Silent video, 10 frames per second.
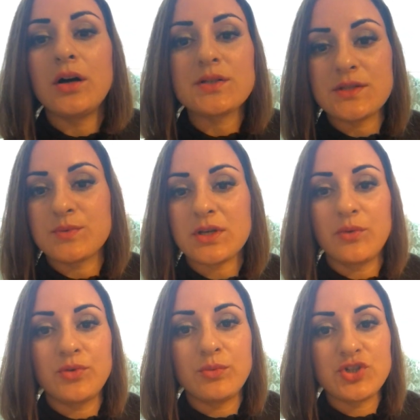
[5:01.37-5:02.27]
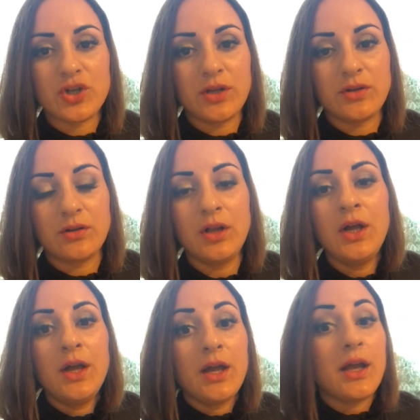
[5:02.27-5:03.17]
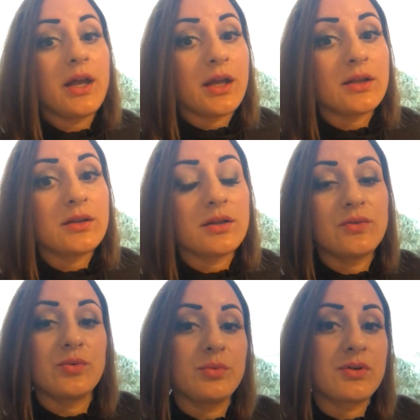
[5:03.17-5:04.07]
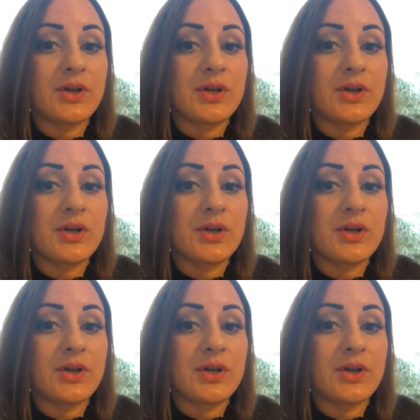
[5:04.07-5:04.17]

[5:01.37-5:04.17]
subscribe to my channel, and it will be